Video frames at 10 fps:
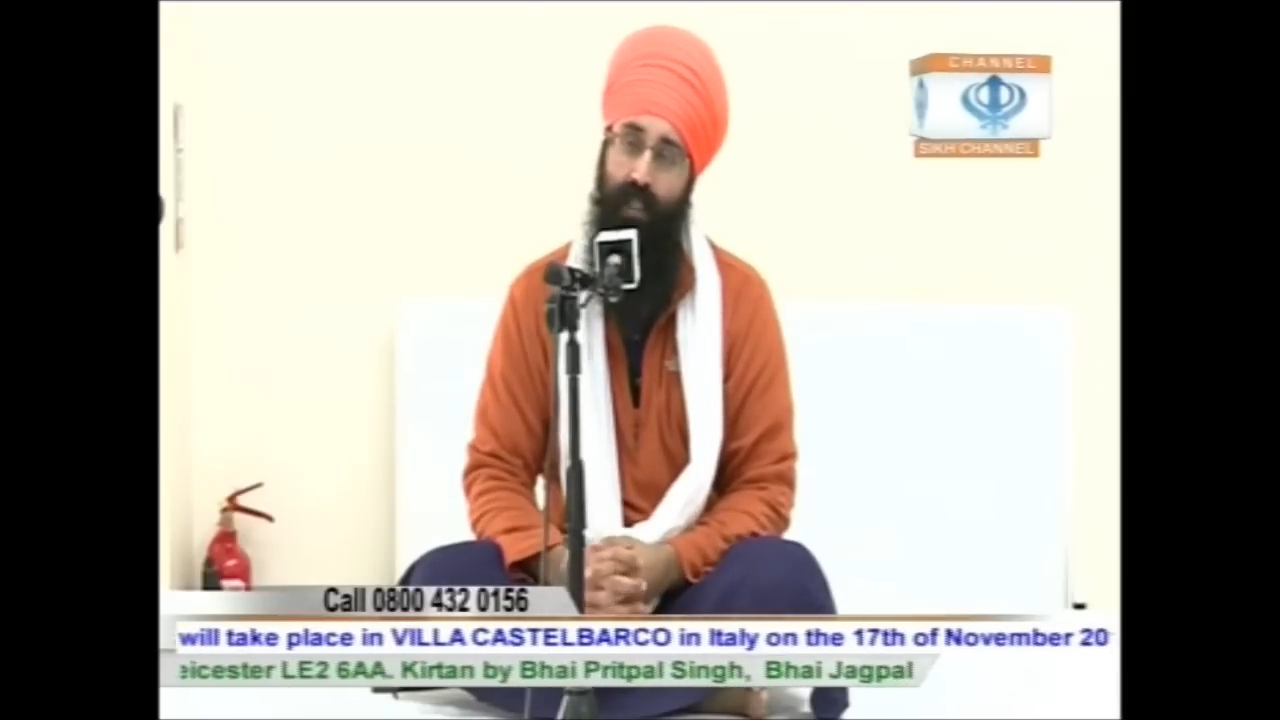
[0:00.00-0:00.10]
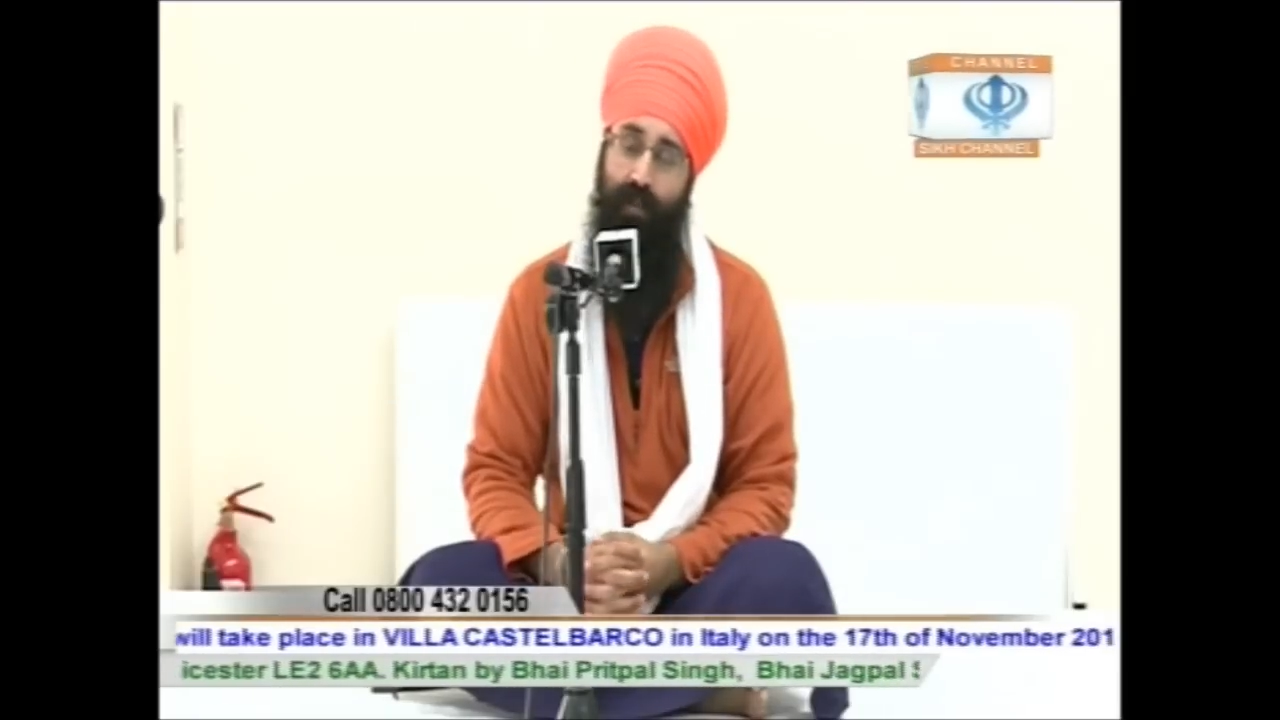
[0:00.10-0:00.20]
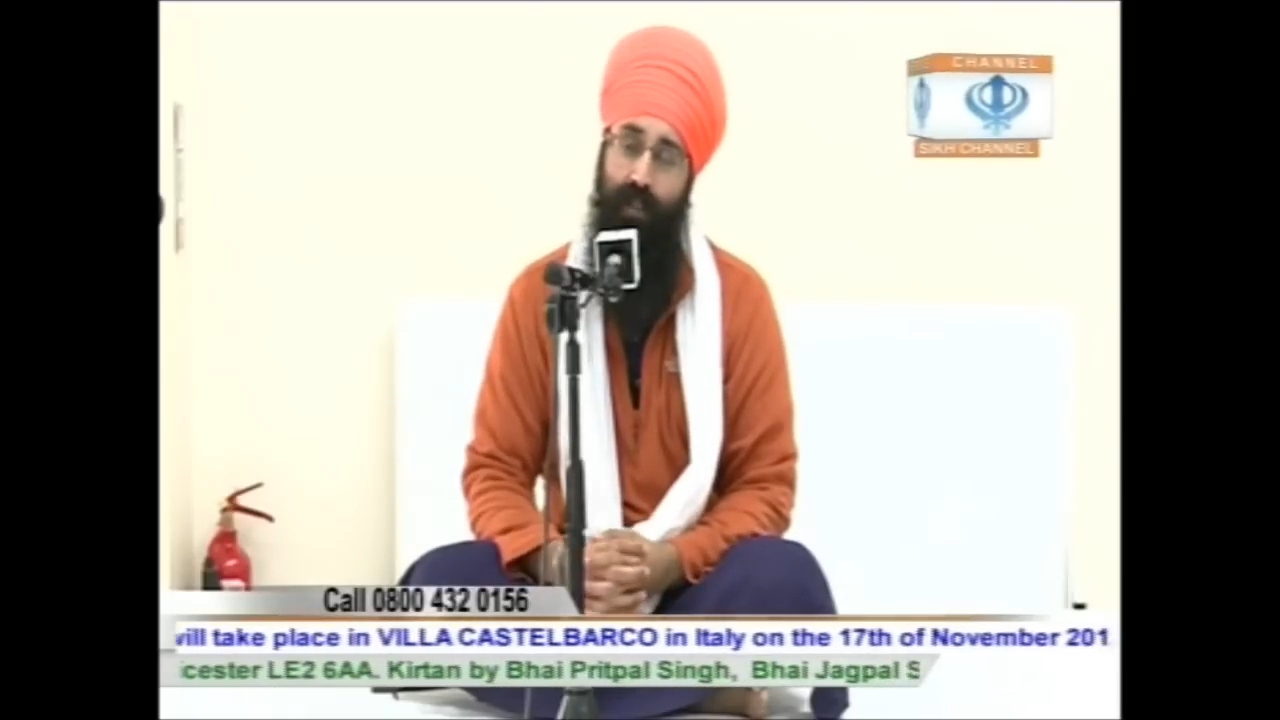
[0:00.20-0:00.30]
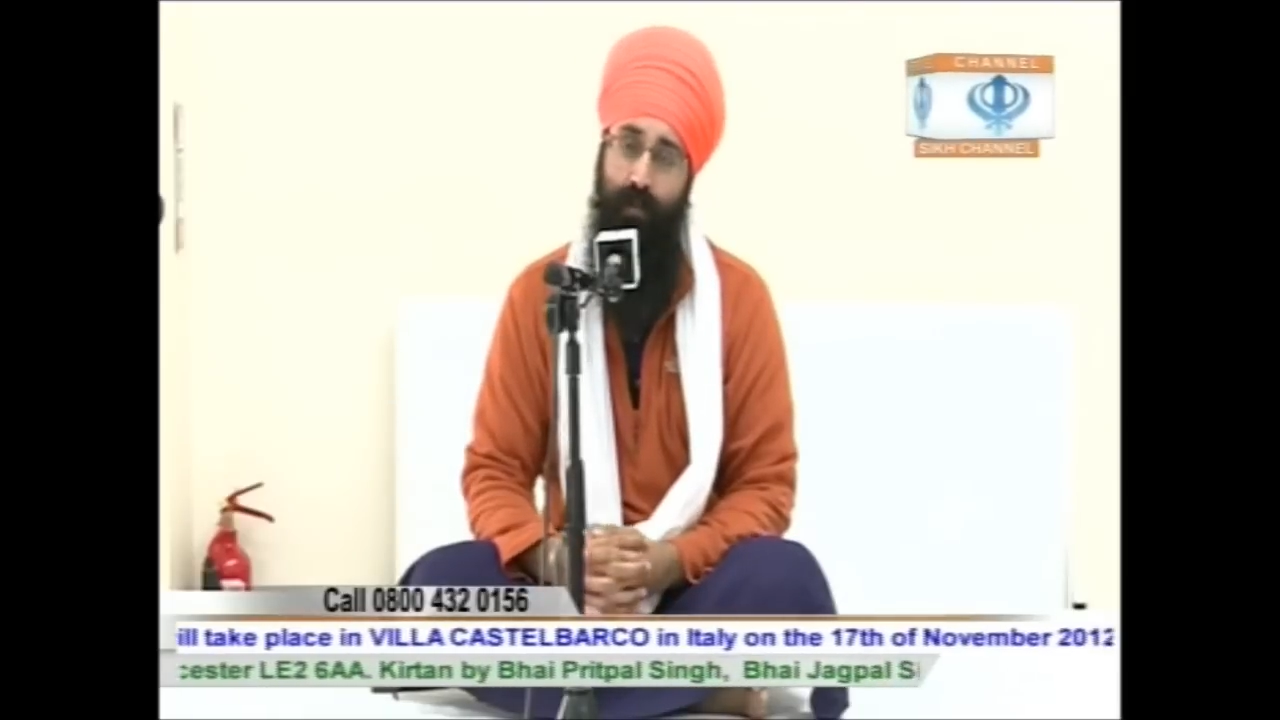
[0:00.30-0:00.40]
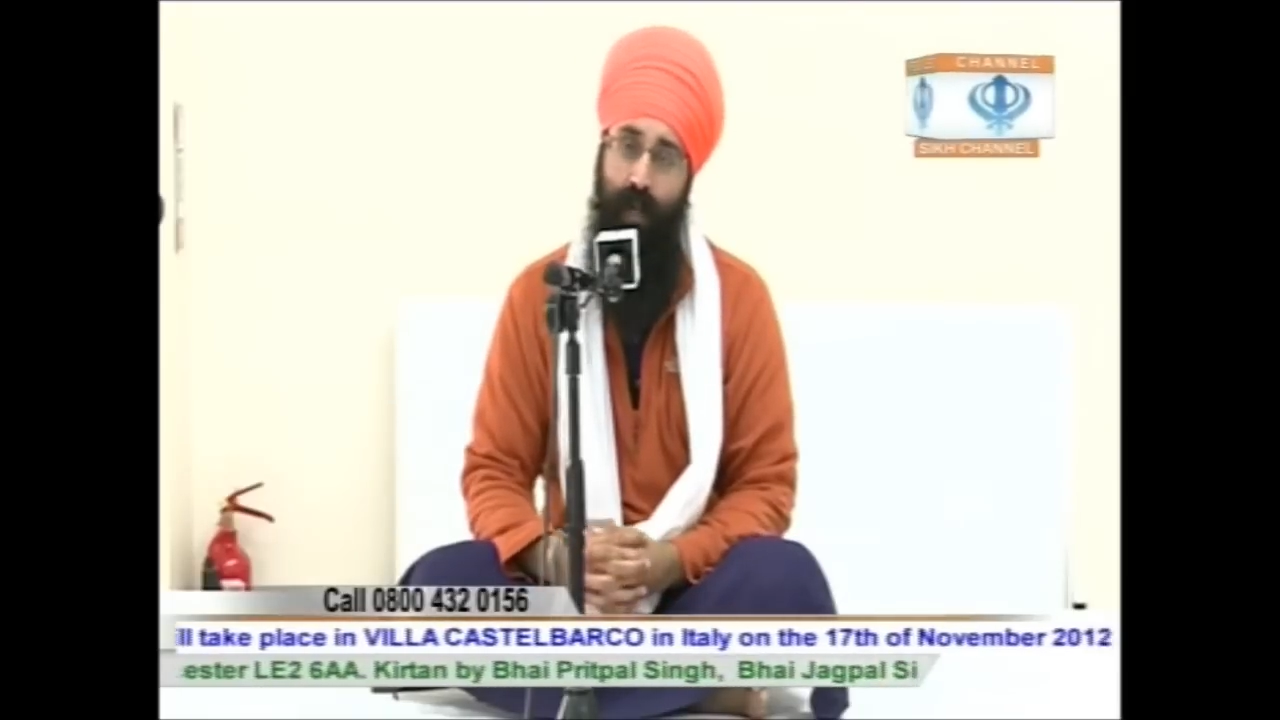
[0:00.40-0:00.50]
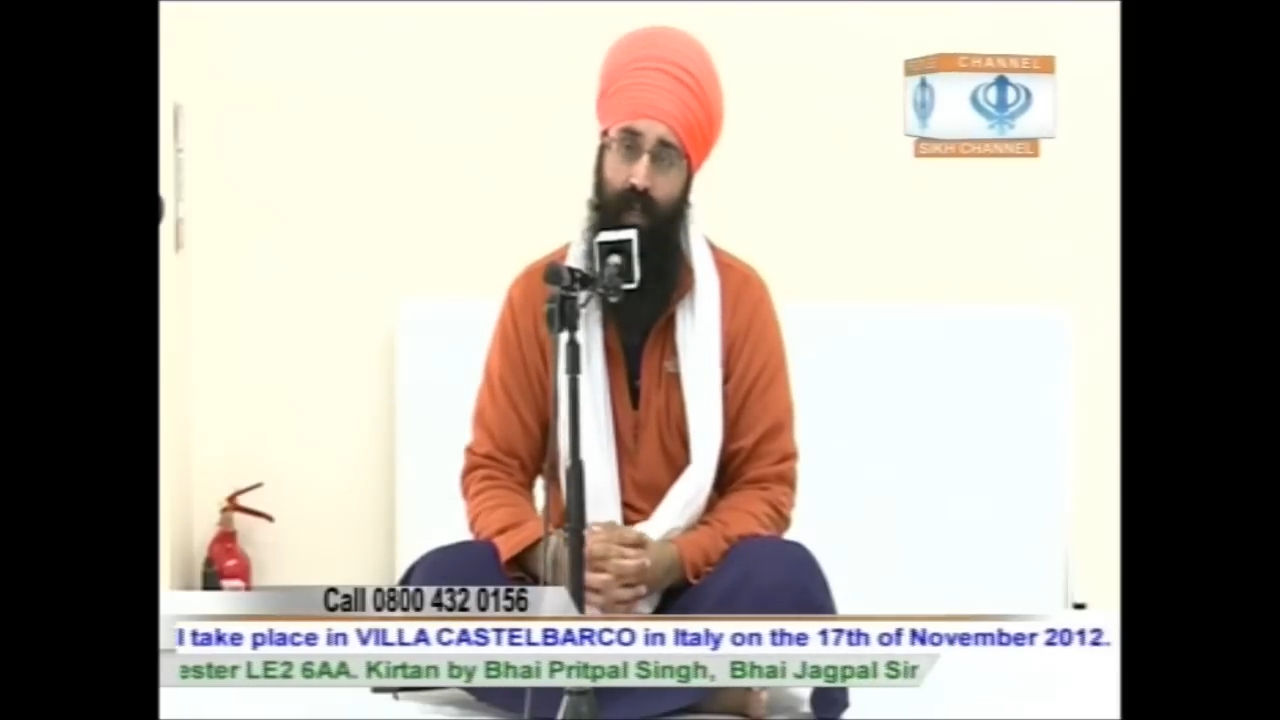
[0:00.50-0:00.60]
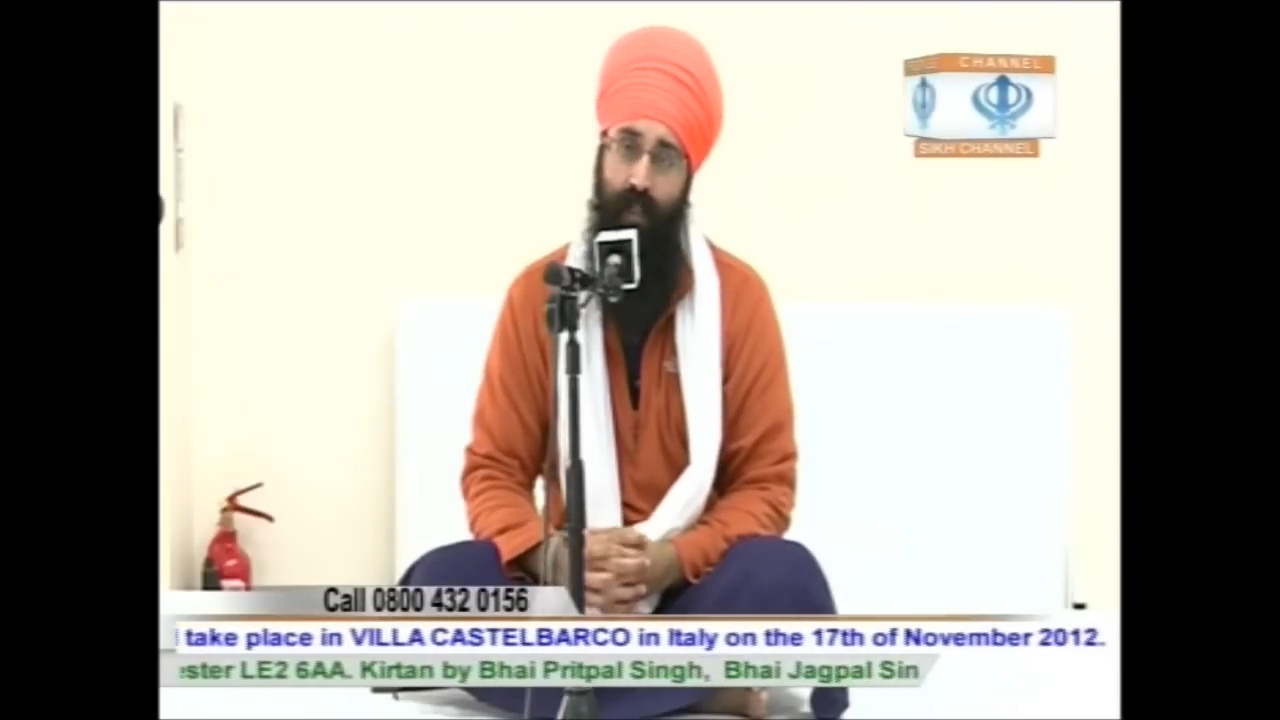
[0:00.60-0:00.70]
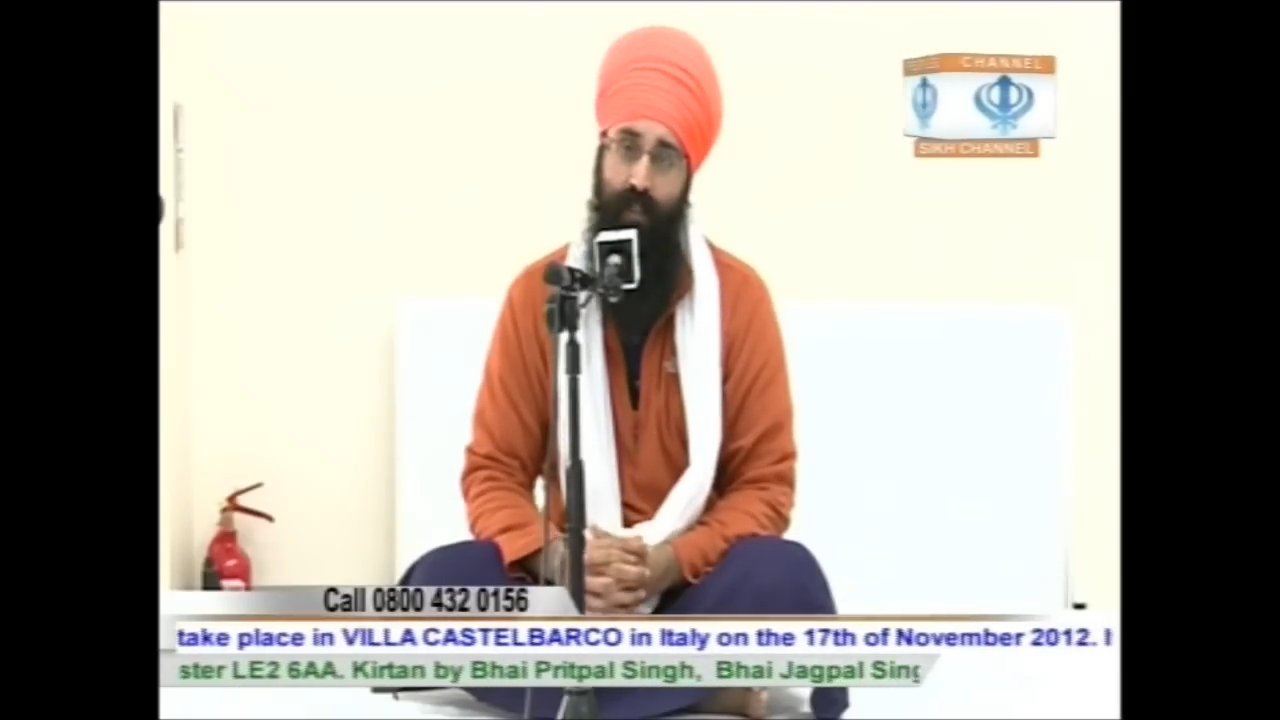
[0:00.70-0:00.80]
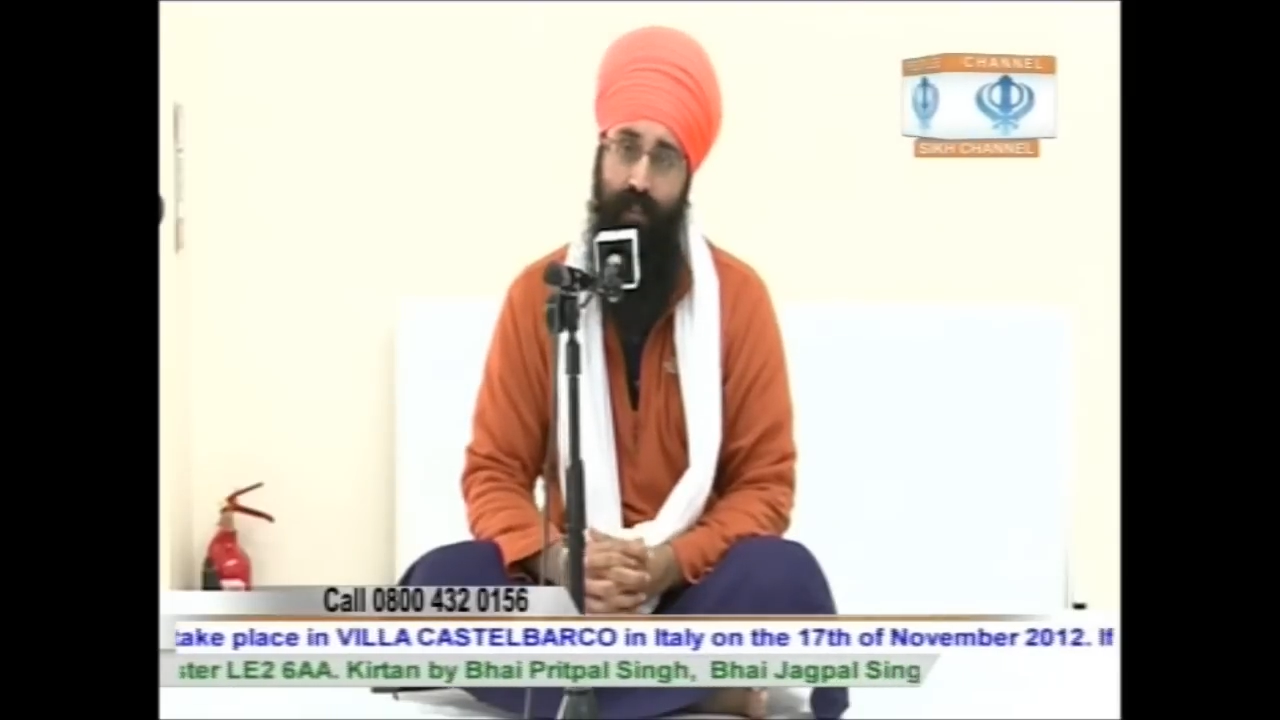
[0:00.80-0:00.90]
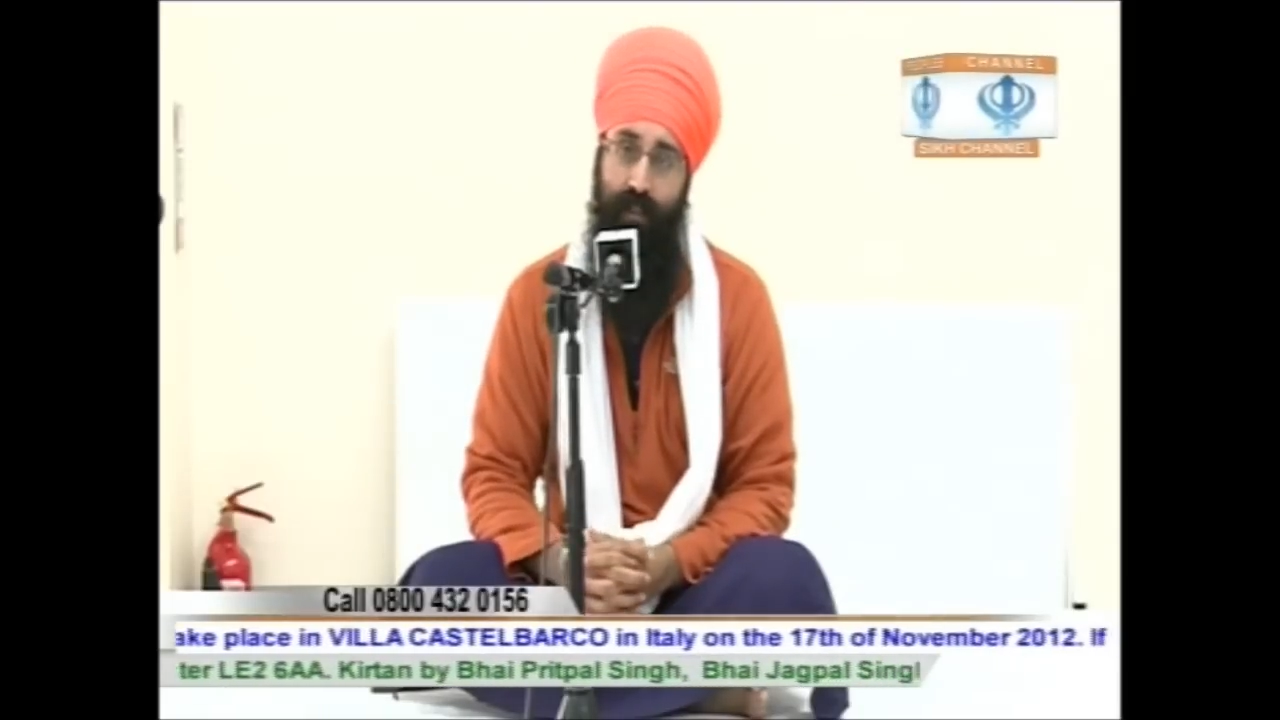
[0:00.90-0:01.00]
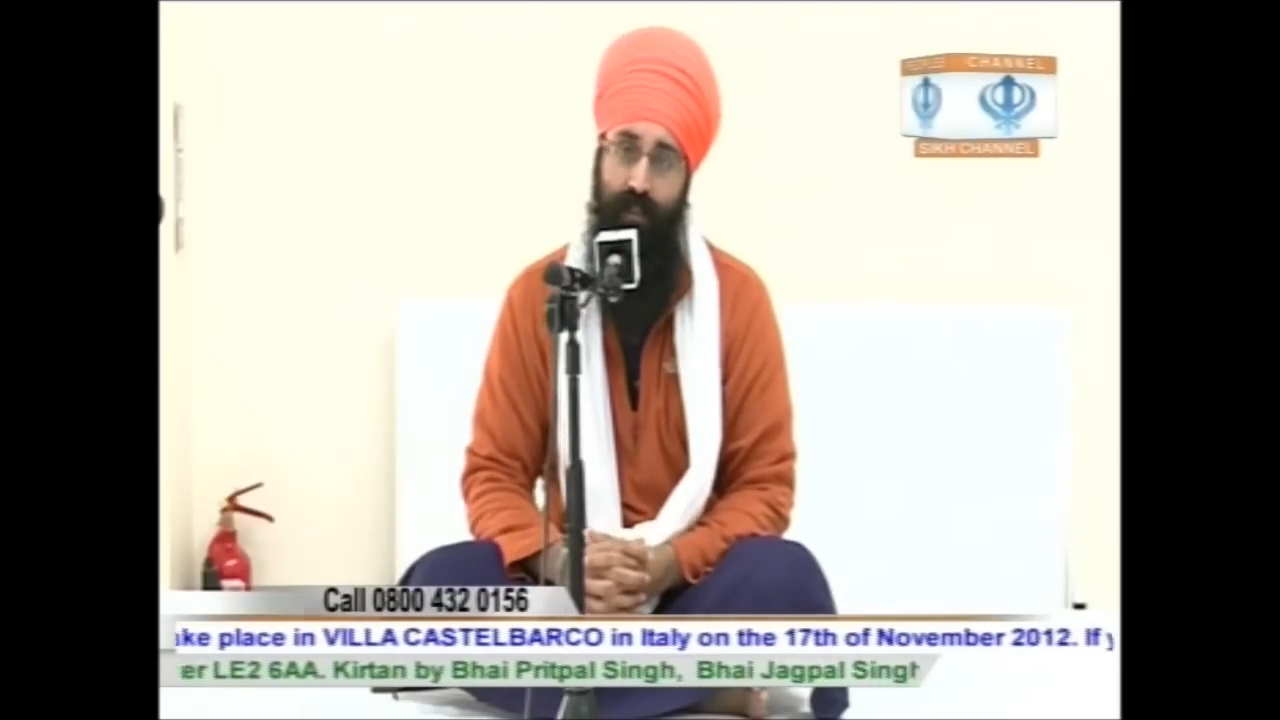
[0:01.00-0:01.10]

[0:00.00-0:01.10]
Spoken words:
Dev Ji Maharaj?